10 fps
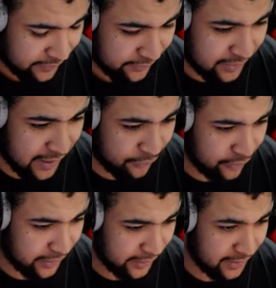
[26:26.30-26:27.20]

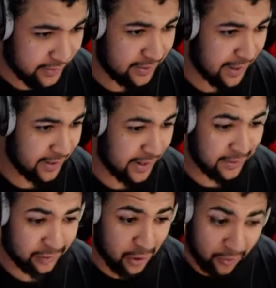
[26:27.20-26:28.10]
Definitely take that. That's
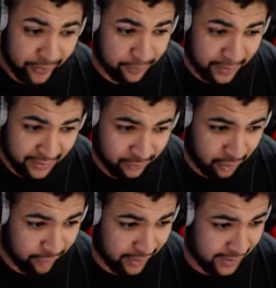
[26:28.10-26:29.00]
a lot of X P he's got
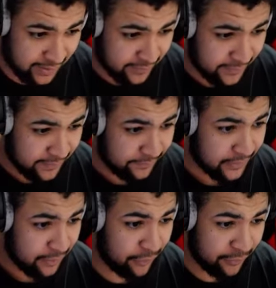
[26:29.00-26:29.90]
right there.
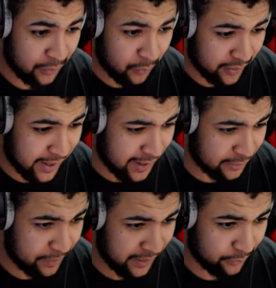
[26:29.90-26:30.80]
fifty-one K X
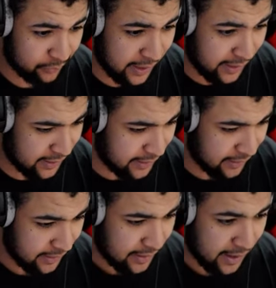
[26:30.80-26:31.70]
P. We'll take it.
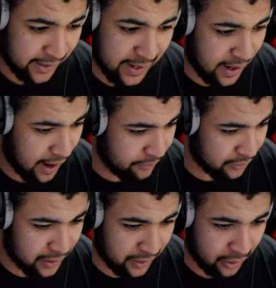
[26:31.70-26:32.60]
Again, I'm just
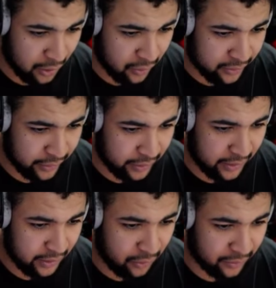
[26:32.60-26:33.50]
going to lock the
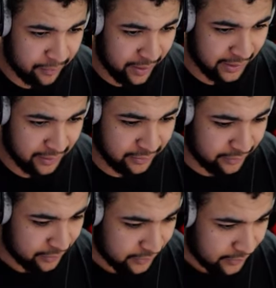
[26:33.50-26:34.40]
lock the manias.
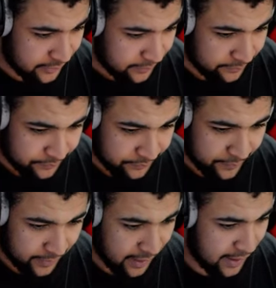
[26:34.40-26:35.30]

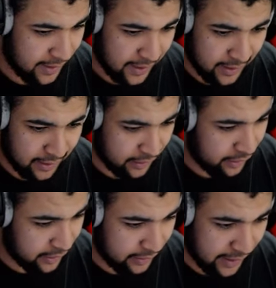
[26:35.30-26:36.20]
And then
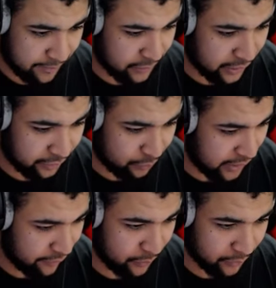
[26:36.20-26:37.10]
uh, let him dust
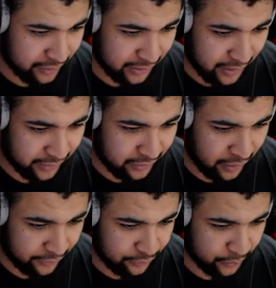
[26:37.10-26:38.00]
whatever he wants to dust
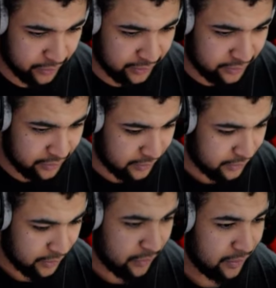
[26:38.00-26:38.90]
afterwards.
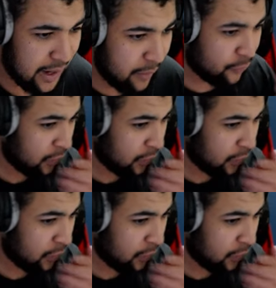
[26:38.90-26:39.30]
Now we've got